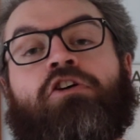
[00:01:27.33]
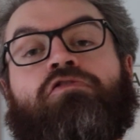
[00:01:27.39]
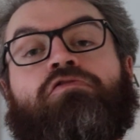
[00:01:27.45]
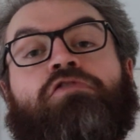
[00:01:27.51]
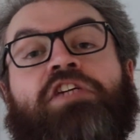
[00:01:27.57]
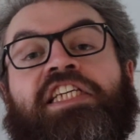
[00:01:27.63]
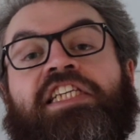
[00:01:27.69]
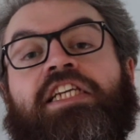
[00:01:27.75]

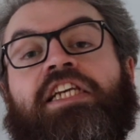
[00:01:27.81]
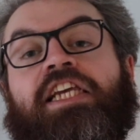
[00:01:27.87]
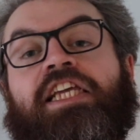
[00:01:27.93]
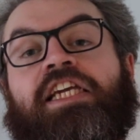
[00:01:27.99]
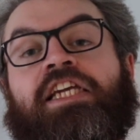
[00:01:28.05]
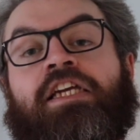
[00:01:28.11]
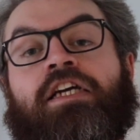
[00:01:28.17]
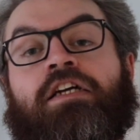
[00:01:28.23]

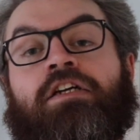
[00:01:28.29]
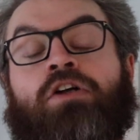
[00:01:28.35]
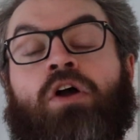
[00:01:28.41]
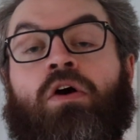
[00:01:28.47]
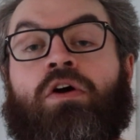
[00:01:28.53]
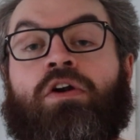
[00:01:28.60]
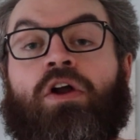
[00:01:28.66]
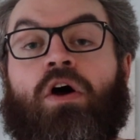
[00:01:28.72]
recently
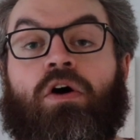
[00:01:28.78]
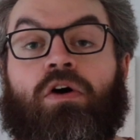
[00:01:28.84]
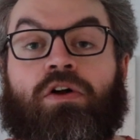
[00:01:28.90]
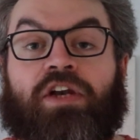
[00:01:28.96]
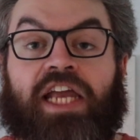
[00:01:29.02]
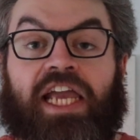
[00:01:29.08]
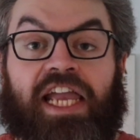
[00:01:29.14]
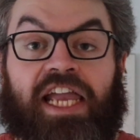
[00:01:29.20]
gone
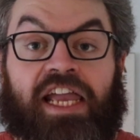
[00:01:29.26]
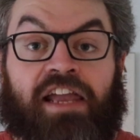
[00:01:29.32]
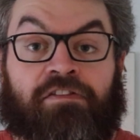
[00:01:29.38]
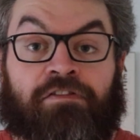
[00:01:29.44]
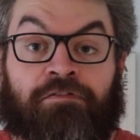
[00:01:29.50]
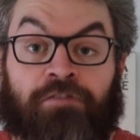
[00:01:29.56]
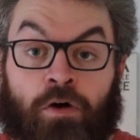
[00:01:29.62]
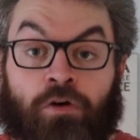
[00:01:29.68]
on a
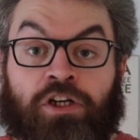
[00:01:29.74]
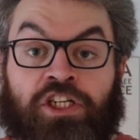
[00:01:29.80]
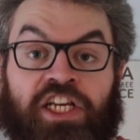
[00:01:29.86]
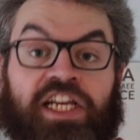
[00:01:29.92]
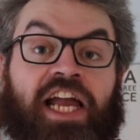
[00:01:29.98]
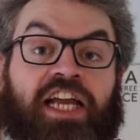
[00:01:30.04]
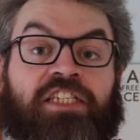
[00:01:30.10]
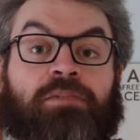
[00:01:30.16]

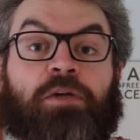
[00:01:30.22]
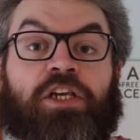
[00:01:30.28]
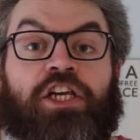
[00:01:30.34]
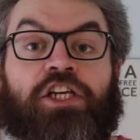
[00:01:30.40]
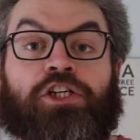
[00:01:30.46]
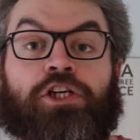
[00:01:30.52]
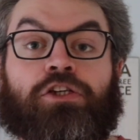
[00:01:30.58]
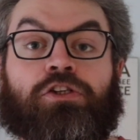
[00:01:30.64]
foraging
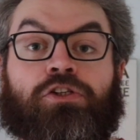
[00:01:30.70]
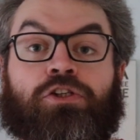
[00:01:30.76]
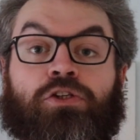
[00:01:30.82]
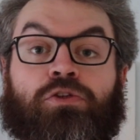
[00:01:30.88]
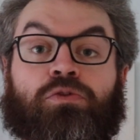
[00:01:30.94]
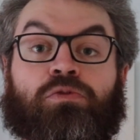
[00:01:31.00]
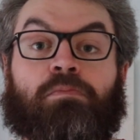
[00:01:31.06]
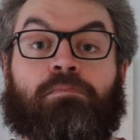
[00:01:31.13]
expedition
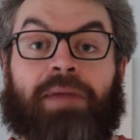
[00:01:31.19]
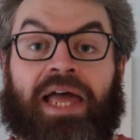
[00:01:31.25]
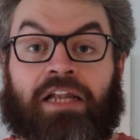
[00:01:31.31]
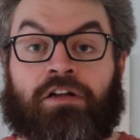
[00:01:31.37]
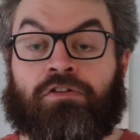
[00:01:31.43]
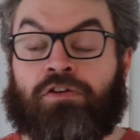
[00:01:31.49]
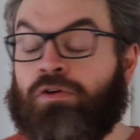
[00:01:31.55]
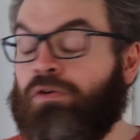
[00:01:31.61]
to
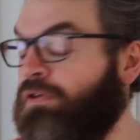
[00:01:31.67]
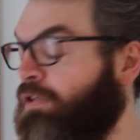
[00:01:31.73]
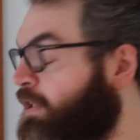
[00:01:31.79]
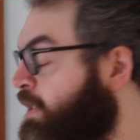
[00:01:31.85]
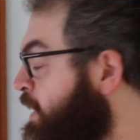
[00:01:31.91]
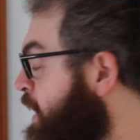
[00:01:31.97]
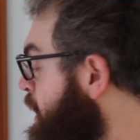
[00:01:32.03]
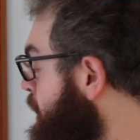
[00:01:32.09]

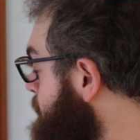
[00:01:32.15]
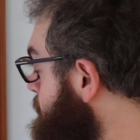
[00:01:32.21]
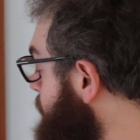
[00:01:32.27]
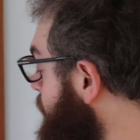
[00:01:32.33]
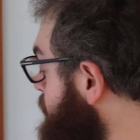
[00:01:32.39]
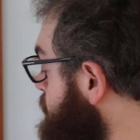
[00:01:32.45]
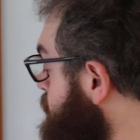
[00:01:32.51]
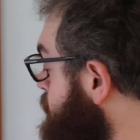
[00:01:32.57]
Melrose.
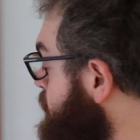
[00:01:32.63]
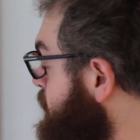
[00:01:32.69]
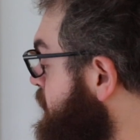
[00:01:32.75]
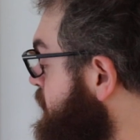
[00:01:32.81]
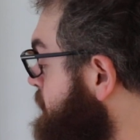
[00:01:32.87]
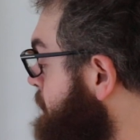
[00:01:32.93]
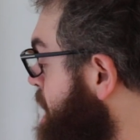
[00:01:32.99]
Melrose is